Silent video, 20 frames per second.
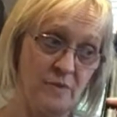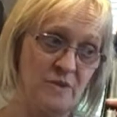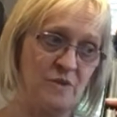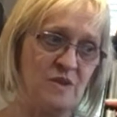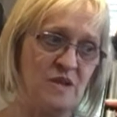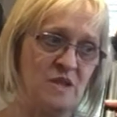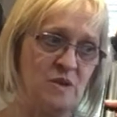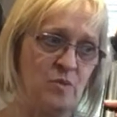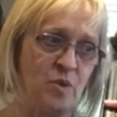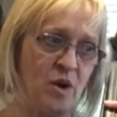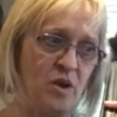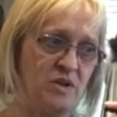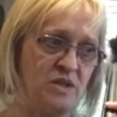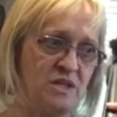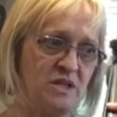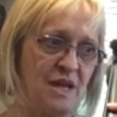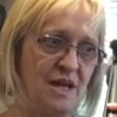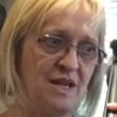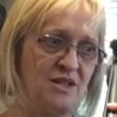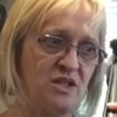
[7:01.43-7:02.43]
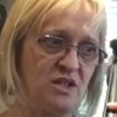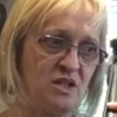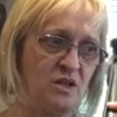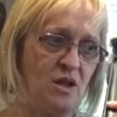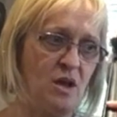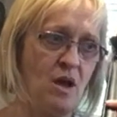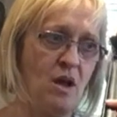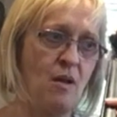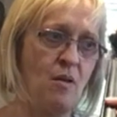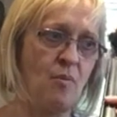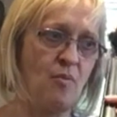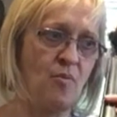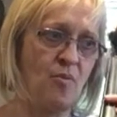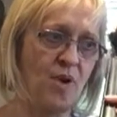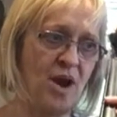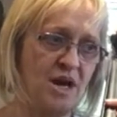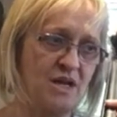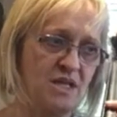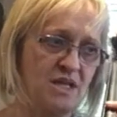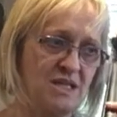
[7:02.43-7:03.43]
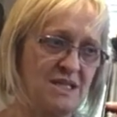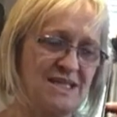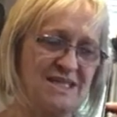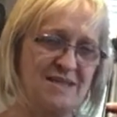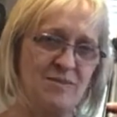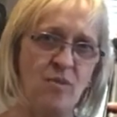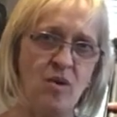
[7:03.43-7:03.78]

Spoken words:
of these bars is actually practice as